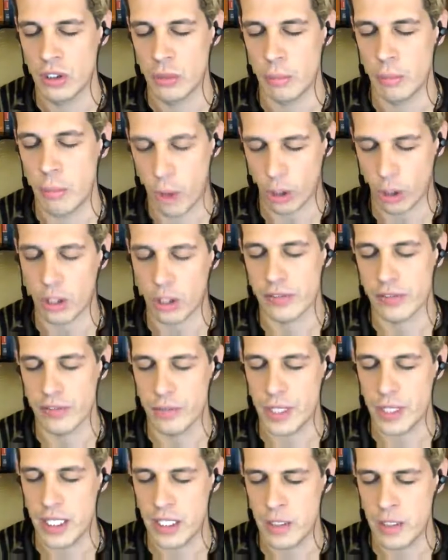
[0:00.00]
model for
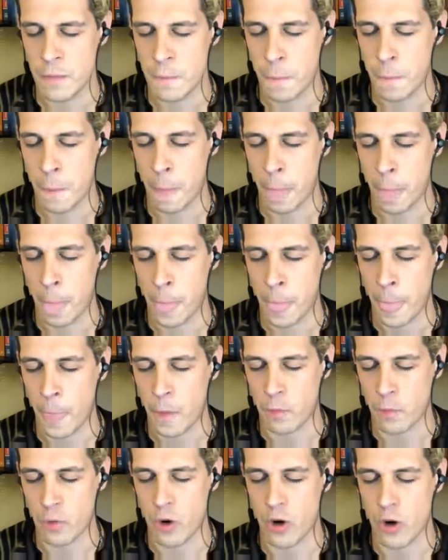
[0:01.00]
me,
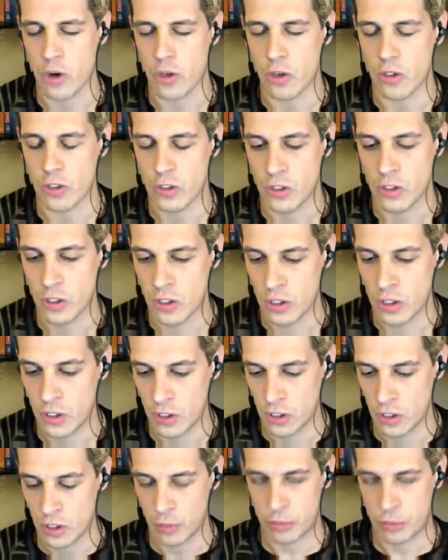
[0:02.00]
the wrong
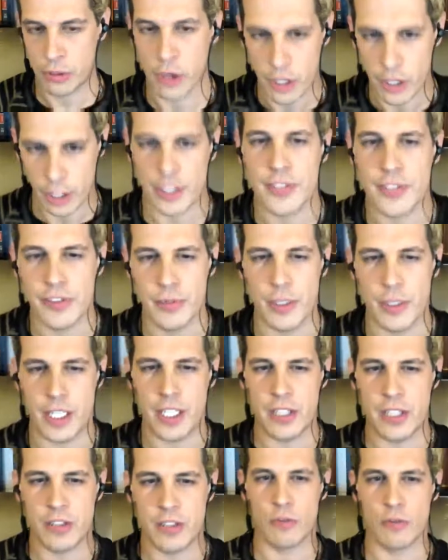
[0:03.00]
product for
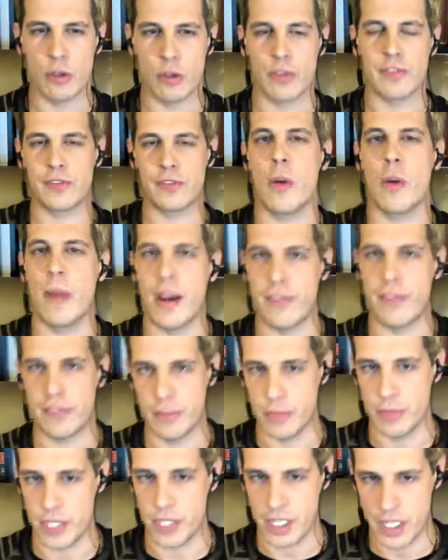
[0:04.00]
me, the wrong format for
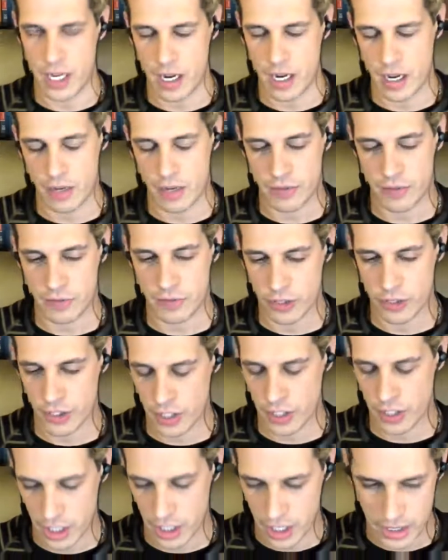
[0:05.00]
me. And
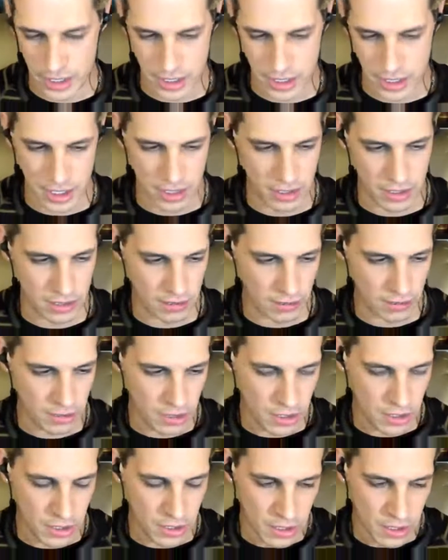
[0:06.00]
unfortunately,
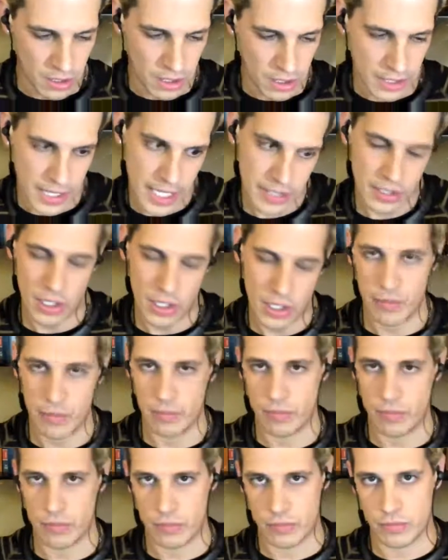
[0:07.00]
at that
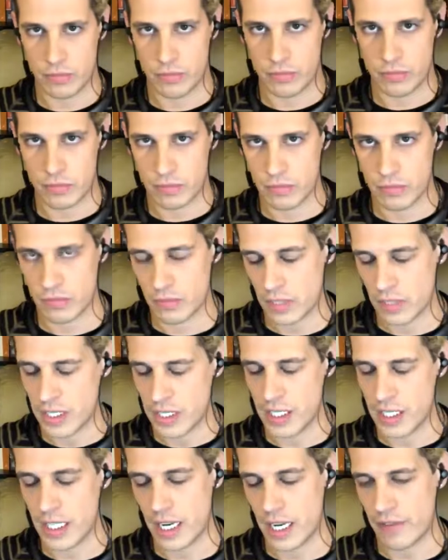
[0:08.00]
time, I
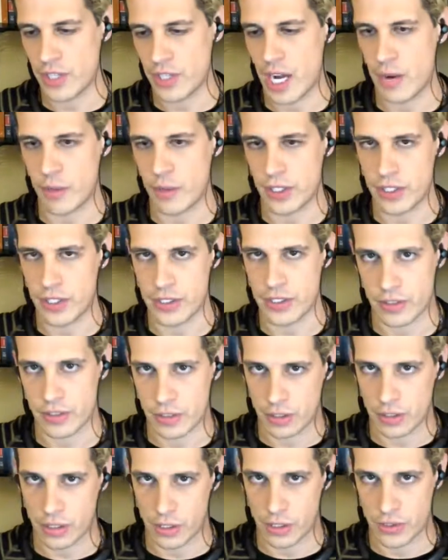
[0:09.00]
didn't have Chadwick as
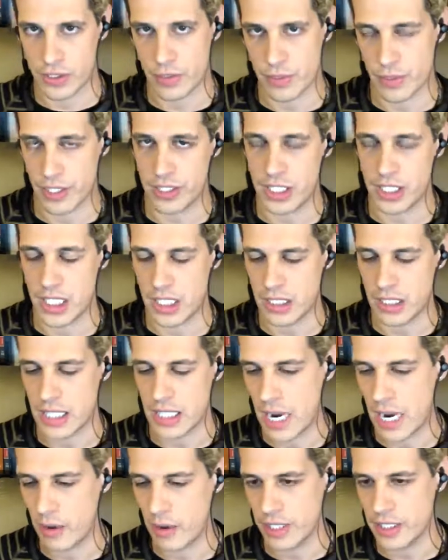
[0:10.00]
close to me as he is
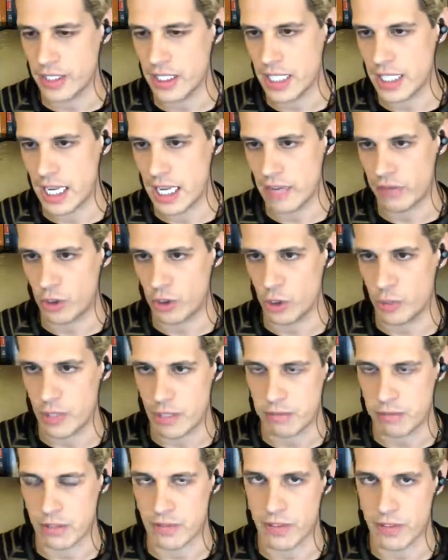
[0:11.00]
now. And I didn't have good
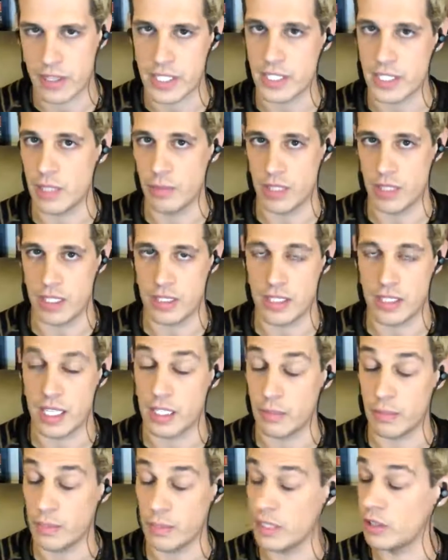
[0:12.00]
people advising me and
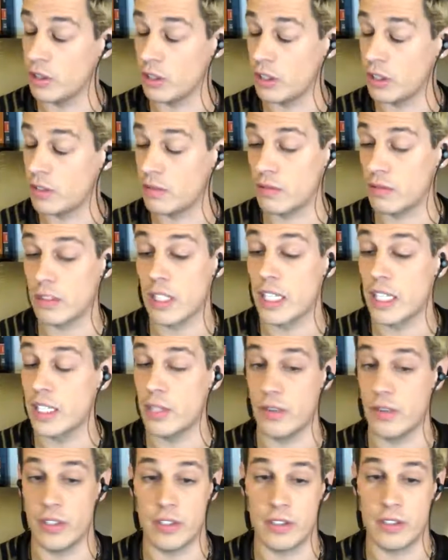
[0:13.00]
telling me, look, I
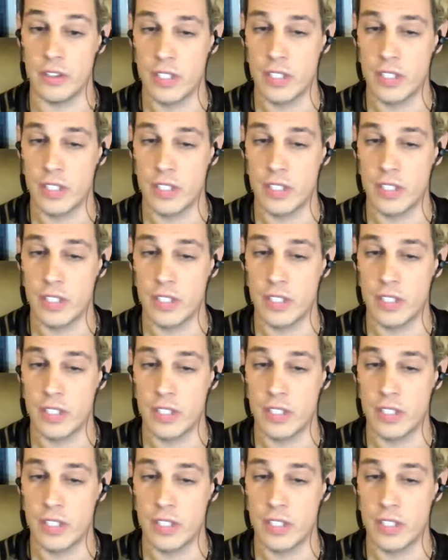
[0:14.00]
know that